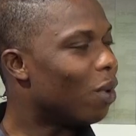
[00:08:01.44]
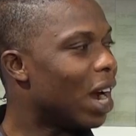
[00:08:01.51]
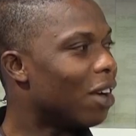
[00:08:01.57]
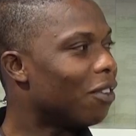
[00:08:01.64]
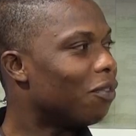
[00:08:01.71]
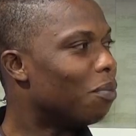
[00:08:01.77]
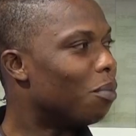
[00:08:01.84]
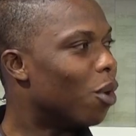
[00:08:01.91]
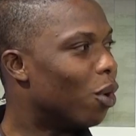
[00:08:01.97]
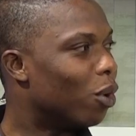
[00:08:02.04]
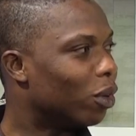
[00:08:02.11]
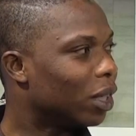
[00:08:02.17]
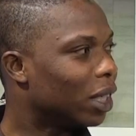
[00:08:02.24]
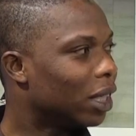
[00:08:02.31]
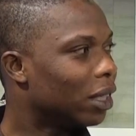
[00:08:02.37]
wife
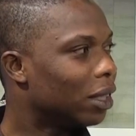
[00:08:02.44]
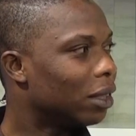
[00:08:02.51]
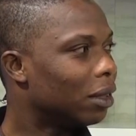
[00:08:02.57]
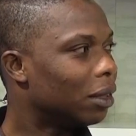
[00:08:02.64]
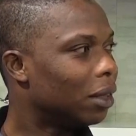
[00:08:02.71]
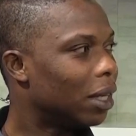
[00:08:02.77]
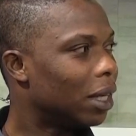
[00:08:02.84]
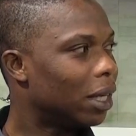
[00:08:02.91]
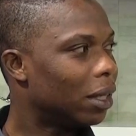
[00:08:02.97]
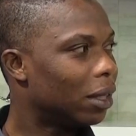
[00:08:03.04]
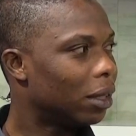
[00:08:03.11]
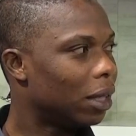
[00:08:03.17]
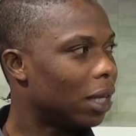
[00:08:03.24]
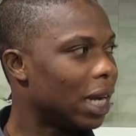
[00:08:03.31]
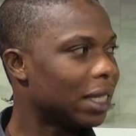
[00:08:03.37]
mourn
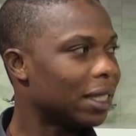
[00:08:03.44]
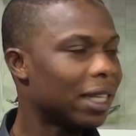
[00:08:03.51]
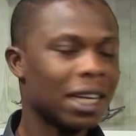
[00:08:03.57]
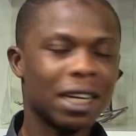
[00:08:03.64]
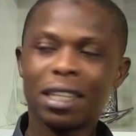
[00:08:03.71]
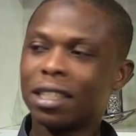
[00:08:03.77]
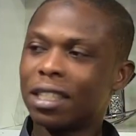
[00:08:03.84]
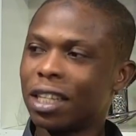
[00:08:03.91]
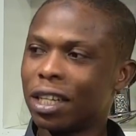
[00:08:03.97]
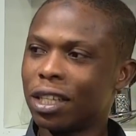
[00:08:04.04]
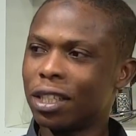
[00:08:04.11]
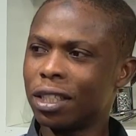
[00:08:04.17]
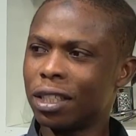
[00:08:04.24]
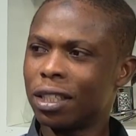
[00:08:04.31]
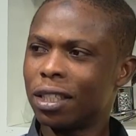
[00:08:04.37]
has started
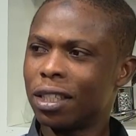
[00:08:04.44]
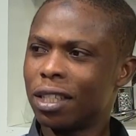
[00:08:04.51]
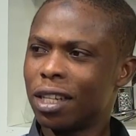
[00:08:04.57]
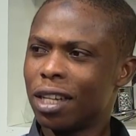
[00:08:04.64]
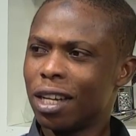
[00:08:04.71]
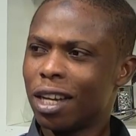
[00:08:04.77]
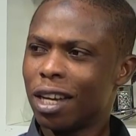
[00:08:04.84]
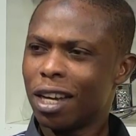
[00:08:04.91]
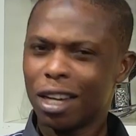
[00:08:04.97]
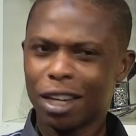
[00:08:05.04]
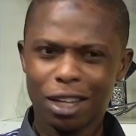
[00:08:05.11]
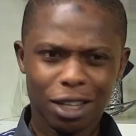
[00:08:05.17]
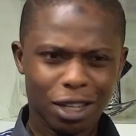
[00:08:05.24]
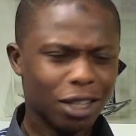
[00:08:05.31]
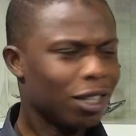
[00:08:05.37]
changing,
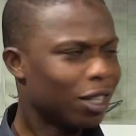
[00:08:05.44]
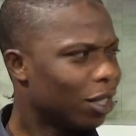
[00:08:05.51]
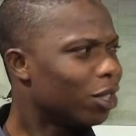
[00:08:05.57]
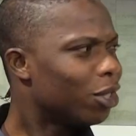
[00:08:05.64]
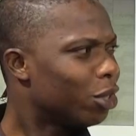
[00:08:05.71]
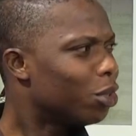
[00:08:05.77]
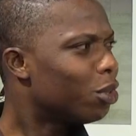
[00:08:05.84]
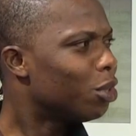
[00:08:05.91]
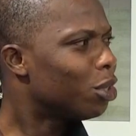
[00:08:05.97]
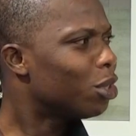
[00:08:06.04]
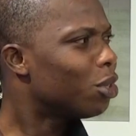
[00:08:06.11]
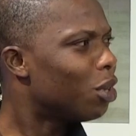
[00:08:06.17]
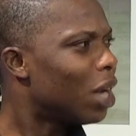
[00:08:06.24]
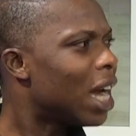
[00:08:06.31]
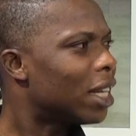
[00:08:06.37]
you should
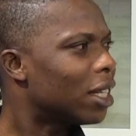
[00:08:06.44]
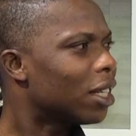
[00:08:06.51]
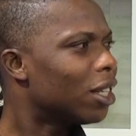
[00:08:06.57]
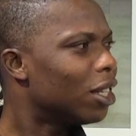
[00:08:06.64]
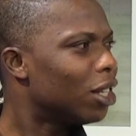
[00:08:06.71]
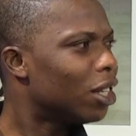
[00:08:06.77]
ask.